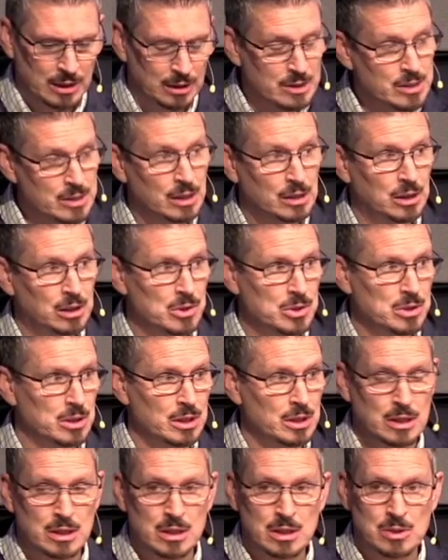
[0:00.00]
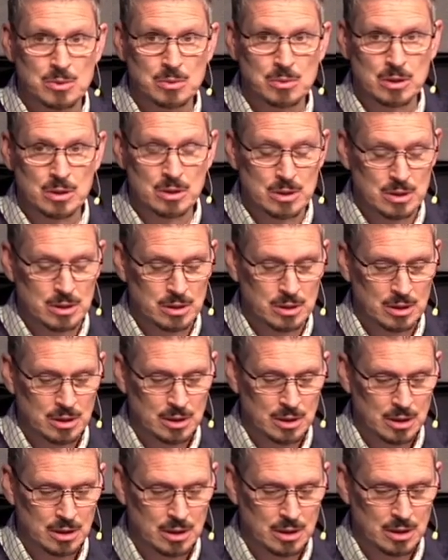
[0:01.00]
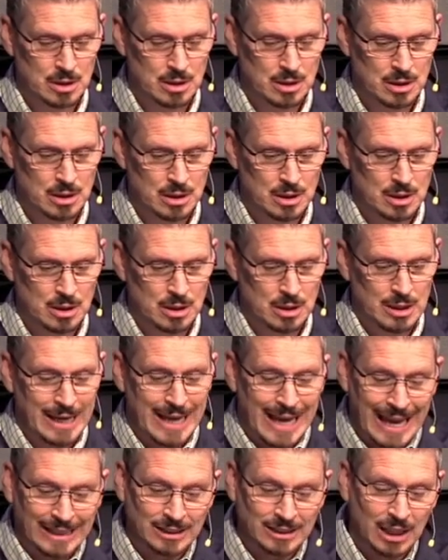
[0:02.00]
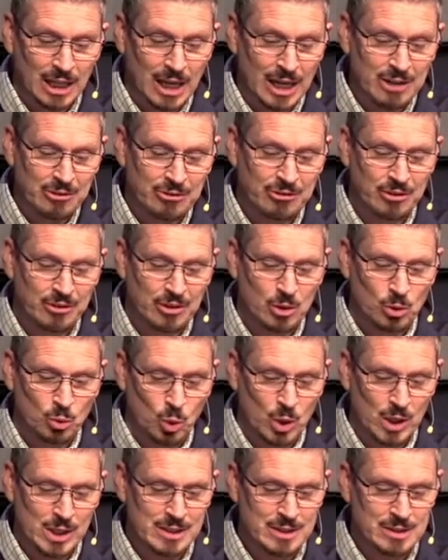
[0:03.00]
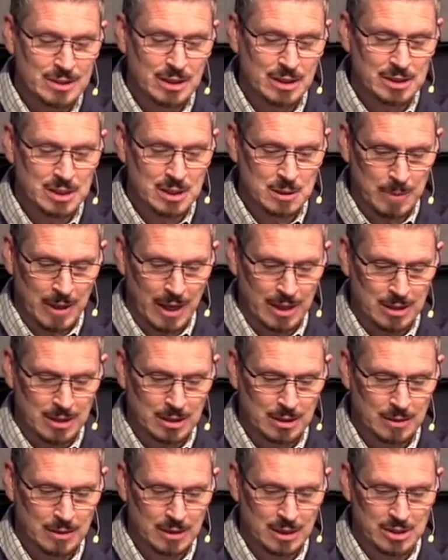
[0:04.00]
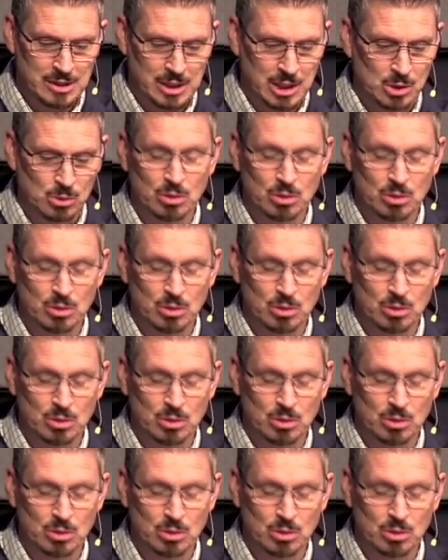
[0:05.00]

and listen closely to these words A life once spent is